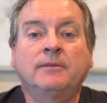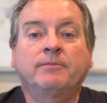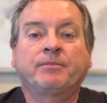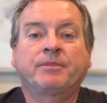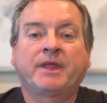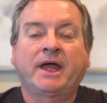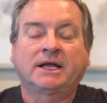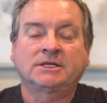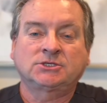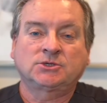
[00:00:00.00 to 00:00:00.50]

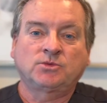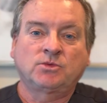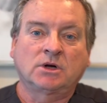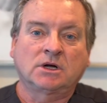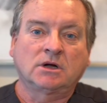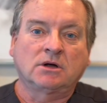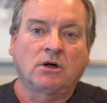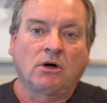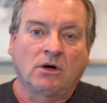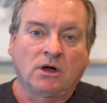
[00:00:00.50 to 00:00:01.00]
That's
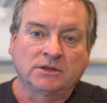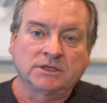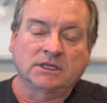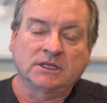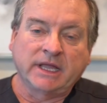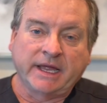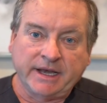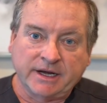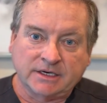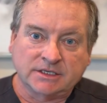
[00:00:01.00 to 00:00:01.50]
where all the
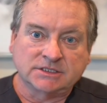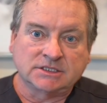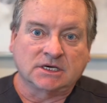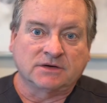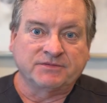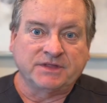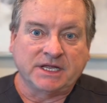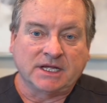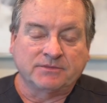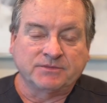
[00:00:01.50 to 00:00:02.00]
layers of
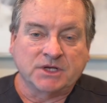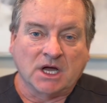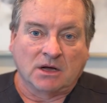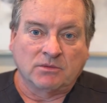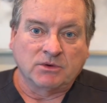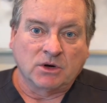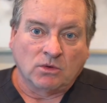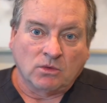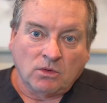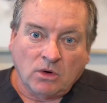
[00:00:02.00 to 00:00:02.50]
the
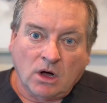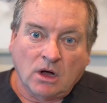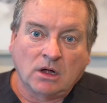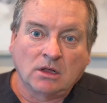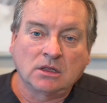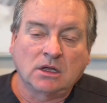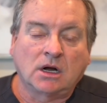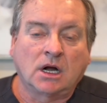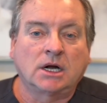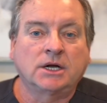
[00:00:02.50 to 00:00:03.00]
abdominal
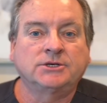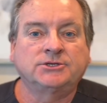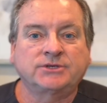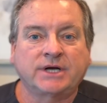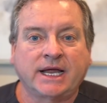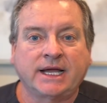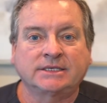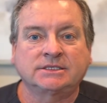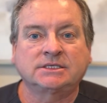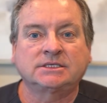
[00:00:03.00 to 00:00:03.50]
wall are
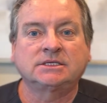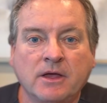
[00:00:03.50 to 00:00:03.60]
addressed,